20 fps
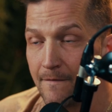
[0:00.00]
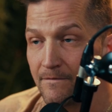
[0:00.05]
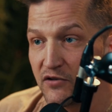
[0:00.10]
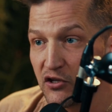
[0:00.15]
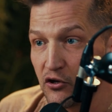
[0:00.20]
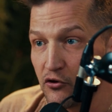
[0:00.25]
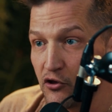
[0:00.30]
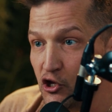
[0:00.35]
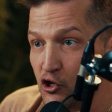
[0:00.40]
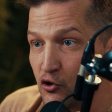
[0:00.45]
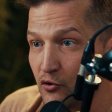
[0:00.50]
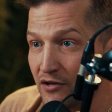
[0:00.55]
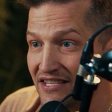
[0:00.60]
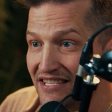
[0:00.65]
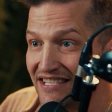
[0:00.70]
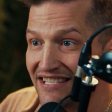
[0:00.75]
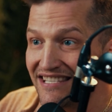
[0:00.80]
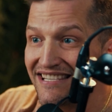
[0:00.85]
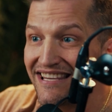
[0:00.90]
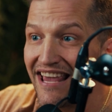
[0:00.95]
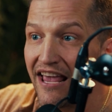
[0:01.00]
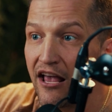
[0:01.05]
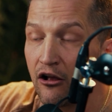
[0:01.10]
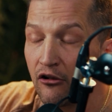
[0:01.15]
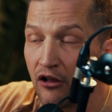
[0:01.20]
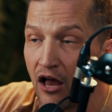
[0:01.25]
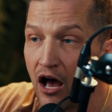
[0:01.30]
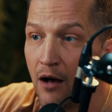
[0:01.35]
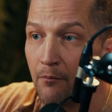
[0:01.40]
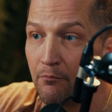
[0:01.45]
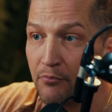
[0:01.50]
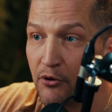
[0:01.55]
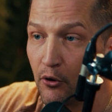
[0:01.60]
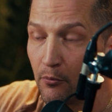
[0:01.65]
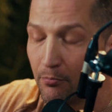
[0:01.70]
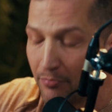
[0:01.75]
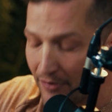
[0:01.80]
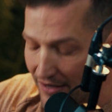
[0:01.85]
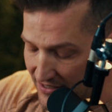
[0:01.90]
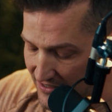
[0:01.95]
so that you can scale up your
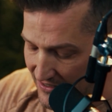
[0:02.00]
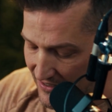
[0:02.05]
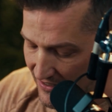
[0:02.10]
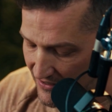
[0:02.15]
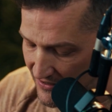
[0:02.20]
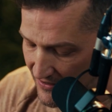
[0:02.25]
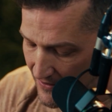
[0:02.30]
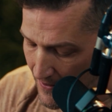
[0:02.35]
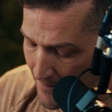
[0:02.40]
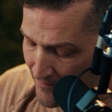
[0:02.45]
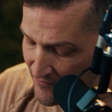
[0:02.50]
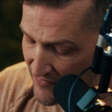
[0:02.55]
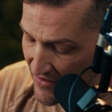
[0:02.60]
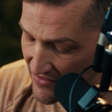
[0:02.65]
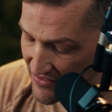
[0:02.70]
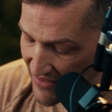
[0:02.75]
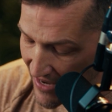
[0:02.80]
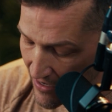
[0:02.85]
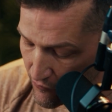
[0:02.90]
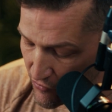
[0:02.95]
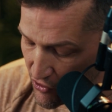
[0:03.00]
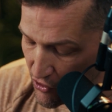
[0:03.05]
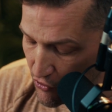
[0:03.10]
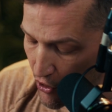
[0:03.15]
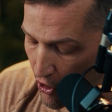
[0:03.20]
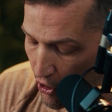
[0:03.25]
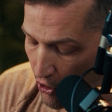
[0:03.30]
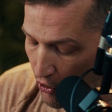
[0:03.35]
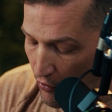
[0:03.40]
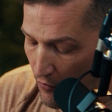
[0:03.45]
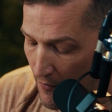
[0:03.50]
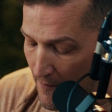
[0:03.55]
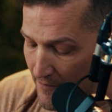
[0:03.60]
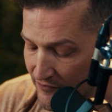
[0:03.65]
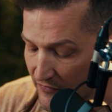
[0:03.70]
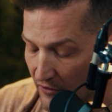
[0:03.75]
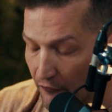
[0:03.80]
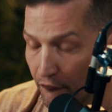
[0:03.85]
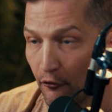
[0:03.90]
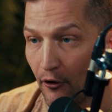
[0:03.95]
business. Then you know
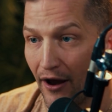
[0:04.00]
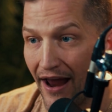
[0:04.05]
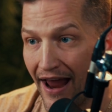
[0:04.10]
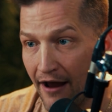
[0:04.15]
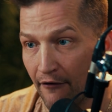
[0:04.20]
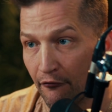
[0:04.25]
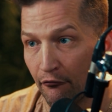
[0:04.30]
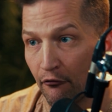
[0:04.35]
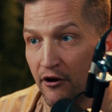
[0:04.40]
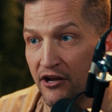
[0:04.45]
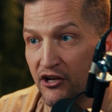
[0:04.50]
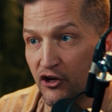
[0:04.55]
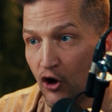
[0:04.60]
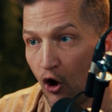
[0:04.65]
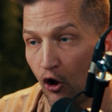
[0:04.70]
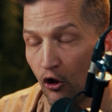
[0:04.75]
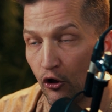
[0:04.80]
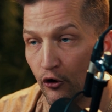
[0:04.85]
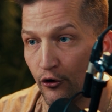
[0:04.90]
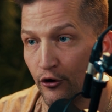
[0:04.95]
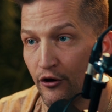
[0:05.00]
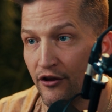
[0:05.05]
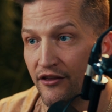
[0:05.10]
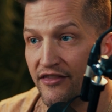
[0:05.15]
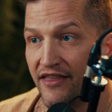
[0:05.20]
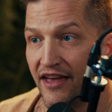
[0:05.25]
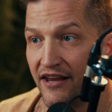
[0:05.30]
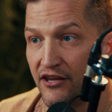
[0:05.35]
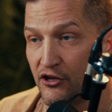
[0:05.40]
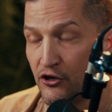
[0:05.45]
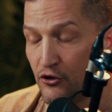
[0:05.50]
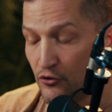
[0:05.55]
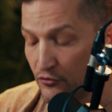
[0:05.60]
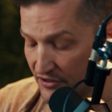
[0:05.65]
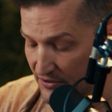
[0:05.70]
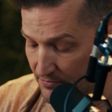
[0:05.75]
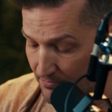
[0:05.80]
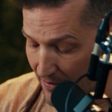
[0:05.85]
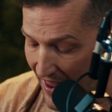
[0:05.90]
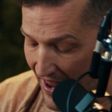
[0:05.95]
for every dollar that you
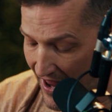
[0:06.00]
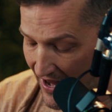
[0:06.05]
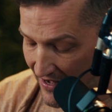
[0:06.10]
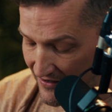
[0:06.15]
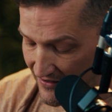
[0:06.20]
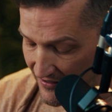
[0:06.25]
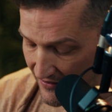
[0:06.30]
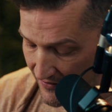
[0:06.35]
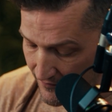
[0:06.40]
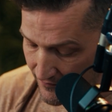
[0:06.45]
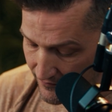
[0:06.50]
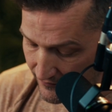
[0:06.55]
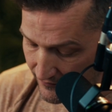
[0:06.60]
spend,